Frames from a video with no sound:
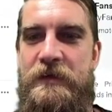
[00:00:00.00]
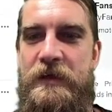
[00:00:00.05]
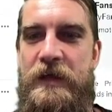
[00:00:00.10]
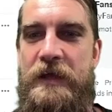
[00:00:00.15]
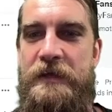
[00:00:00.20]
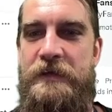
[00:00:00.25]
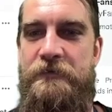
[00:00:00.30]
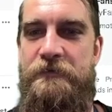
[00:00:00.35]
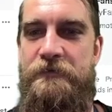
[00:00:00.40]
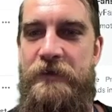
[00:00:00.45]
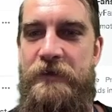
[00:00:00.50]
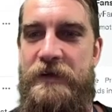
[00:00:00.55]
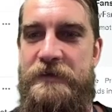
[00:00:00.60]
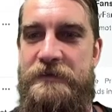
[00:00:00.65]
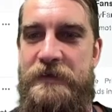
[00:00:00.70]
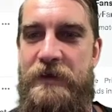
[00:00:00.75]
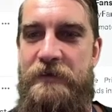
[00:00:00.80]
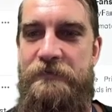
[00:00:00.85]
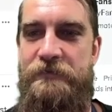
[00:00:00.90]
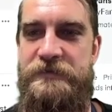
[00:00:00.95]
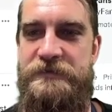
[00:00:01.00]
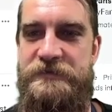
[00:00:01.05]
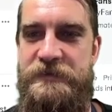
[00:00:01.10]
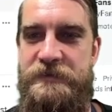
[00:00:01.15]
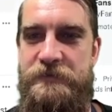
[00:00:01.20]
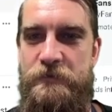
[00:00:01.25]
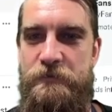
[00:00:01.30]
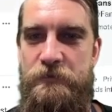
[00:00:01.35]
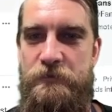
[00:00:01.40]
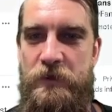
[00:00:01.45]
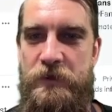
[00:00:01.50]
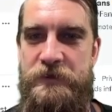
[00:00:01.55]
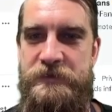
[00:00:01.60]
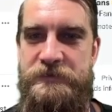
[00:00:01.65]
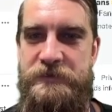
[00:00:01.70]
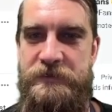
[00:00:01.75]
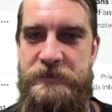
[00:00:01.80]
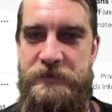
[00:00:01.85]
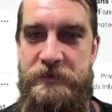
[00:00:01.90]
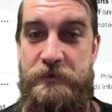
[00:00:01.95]
And in fact, every single one is
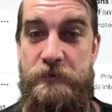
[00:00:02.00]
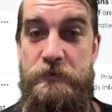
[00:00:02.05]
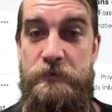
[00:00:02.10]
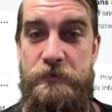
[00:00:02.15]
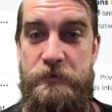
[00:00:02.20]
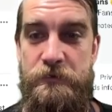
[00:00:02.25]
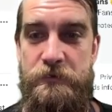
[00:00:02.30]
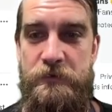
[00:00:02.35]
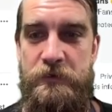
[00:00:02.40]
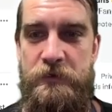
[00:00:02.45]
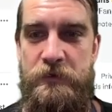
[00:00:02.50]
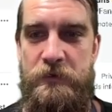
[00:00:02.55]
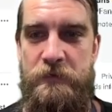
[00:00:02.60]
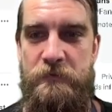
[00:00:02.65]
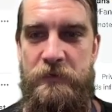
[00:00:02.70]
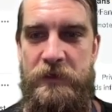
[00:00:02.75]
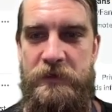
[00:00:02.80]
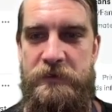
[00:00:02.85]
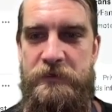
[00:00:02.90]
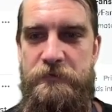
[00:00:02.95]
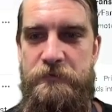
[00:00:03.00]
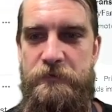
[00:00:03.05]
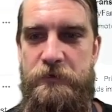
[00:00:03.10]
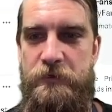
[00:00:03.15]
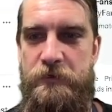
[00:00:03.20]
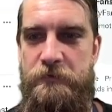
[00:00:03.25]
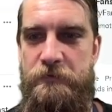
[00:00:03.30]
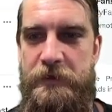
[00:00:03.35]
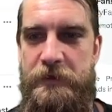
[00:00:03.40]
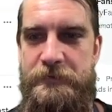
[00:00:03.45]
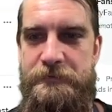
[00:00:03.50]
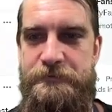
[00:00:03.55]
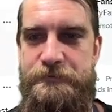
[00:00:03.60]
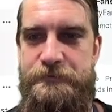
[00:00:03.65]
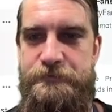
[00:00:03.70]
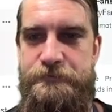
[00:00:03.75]
going to include my keyword, right?